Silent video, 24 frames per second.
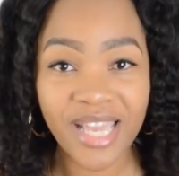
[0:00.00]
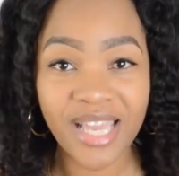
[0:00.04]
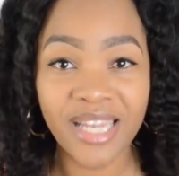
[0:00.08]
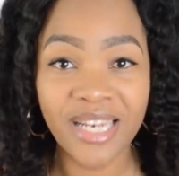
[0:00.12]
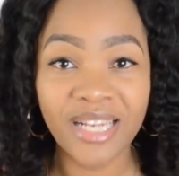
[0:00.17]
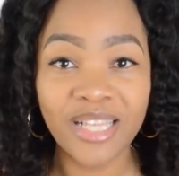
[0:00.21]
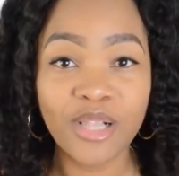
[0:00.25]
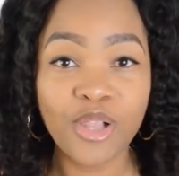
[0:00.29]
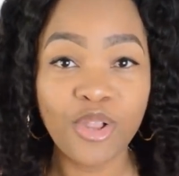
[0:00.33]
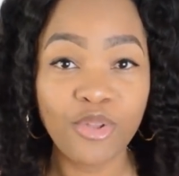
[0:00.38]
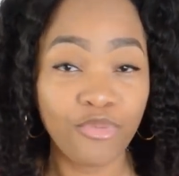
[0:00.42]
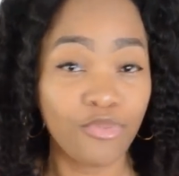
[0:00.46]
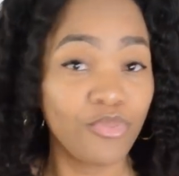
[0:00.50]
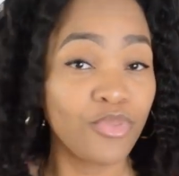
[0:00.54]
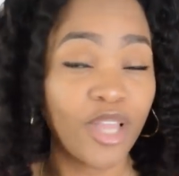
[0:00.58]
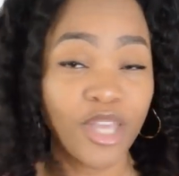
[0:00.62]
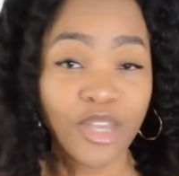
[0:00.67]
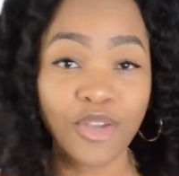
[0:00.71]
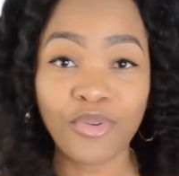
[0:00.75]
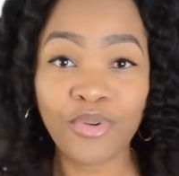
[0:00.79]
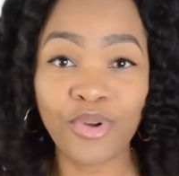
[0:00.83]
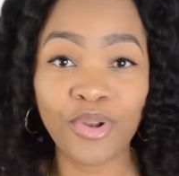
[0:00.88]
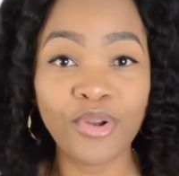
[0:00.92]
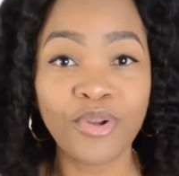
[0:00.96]
in cl-
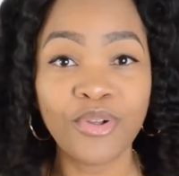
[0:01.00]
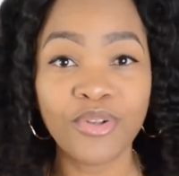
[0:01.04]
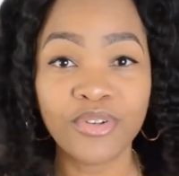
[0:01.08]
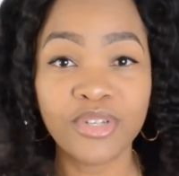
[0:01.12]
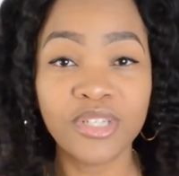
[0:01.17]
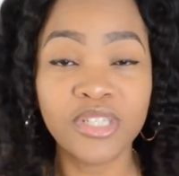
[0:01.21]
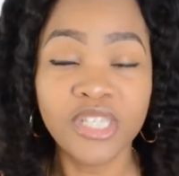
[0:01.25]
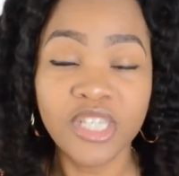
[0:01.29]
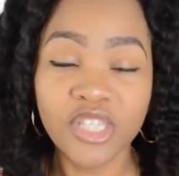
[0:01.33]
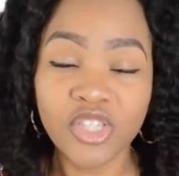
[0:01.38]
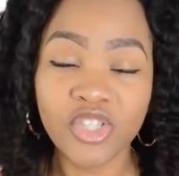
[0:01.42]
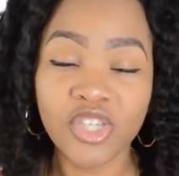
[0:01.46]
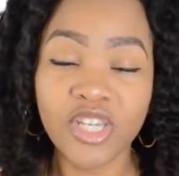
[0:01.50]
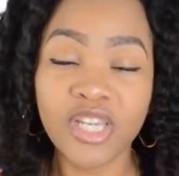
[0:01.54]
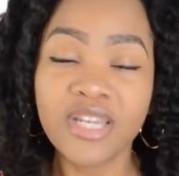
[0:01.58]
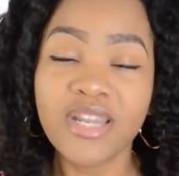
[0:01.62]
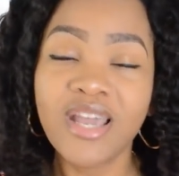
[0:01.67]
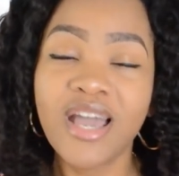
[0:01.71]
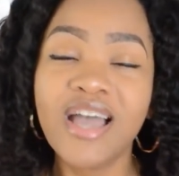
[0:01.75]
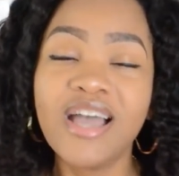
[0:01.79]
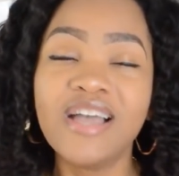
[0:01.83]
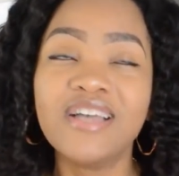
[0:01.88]
like critical condition